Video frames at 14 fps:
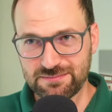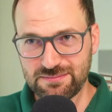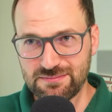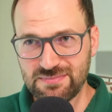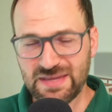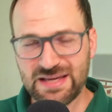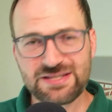
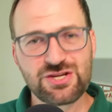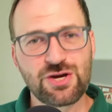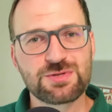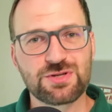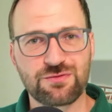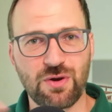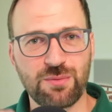in terms
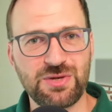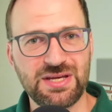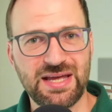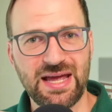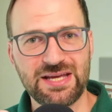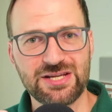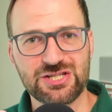of
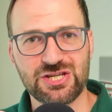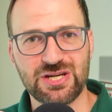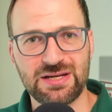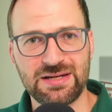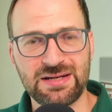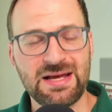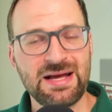communication,
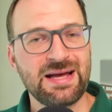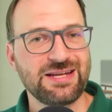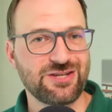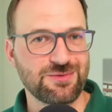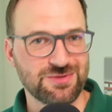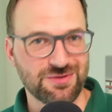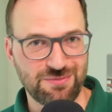in
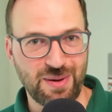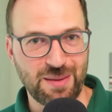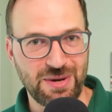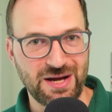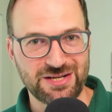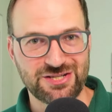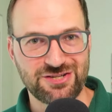terms of
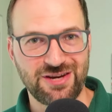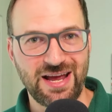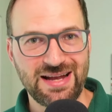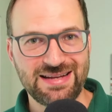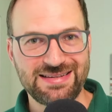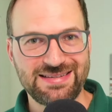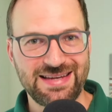
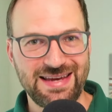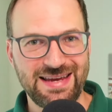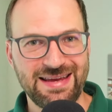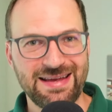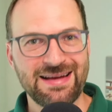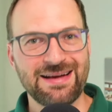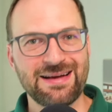
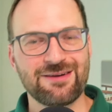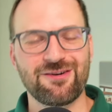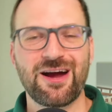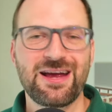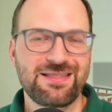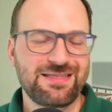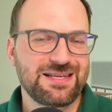punctuality,
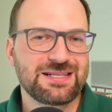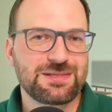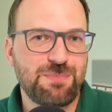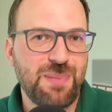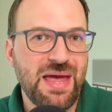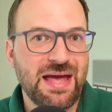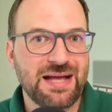right? These
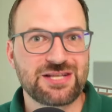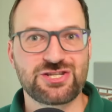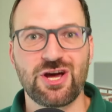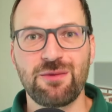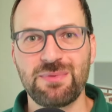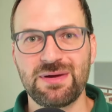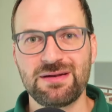big
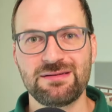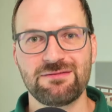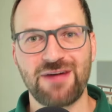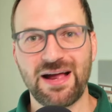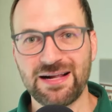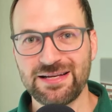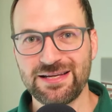German
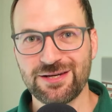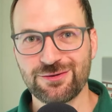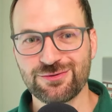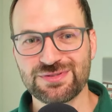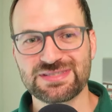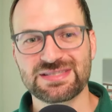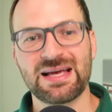
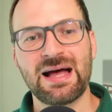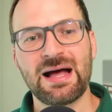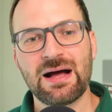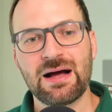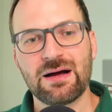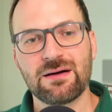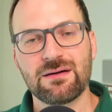values,
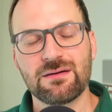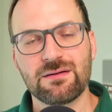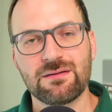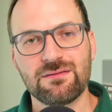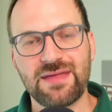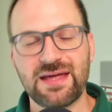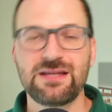
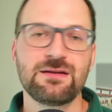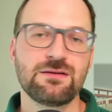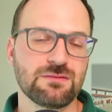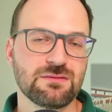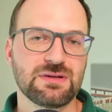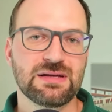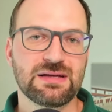
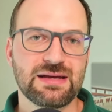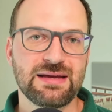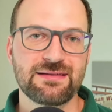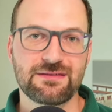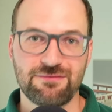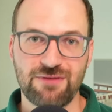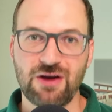then
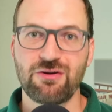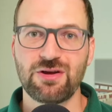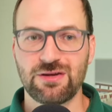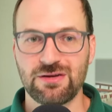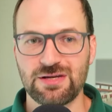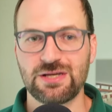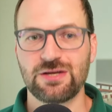it's a very
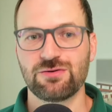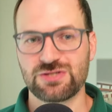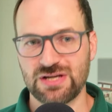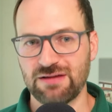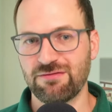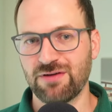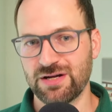huge
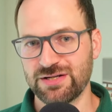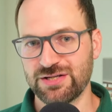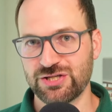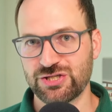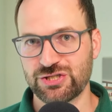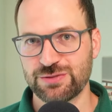advantage.